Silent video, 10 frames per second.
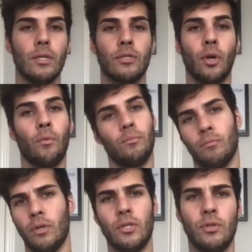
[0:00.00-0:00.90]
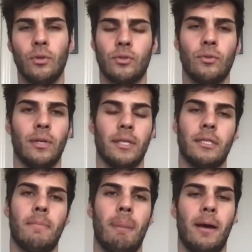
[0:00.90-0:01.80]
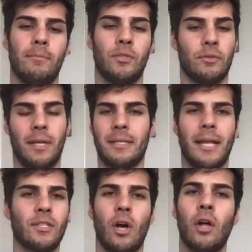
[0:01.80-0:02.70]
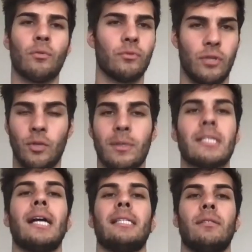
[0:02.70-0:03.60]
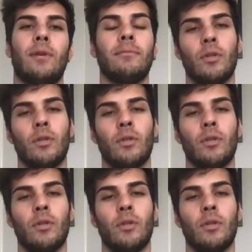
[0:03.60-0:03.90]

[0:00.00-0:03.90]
So once you do those two things, um, that, that's all to do with sizing, right?